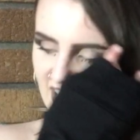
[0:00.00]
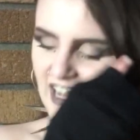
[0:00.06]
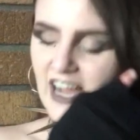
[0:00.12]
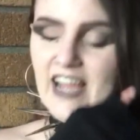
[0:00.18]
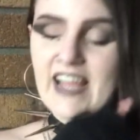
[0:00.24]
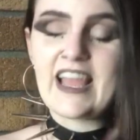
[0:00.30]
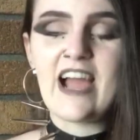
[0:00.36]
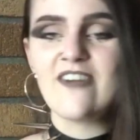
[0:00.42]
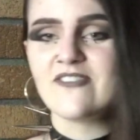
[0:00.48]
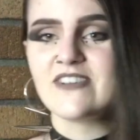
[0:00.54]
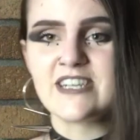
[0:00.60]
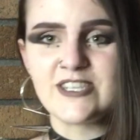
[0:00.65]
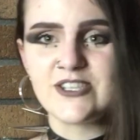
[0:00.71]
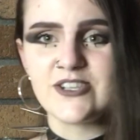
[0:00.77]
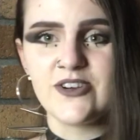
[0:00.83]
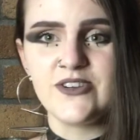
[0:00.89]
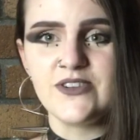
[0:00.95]
I can't really
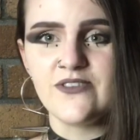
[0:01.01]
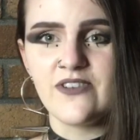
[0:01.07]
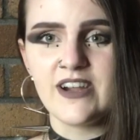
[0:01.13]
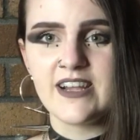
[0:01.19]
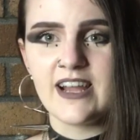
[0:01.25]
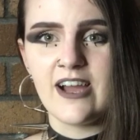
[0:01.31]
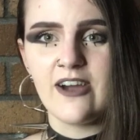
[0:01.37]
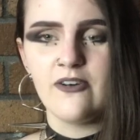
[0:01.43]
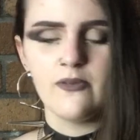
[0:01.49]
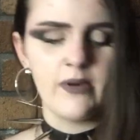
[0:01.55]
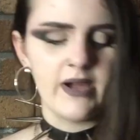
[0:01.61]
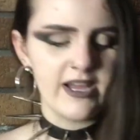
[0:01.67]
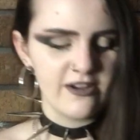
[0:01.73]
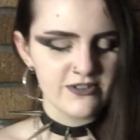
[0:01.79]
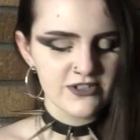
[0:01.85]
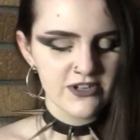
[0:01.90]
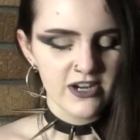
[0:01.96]
show you right now. Wait,
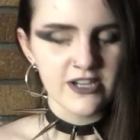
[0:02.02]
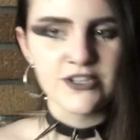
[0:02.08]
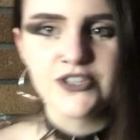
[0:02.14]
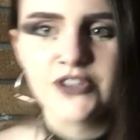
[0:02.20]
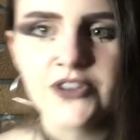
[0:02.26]
I'll try and show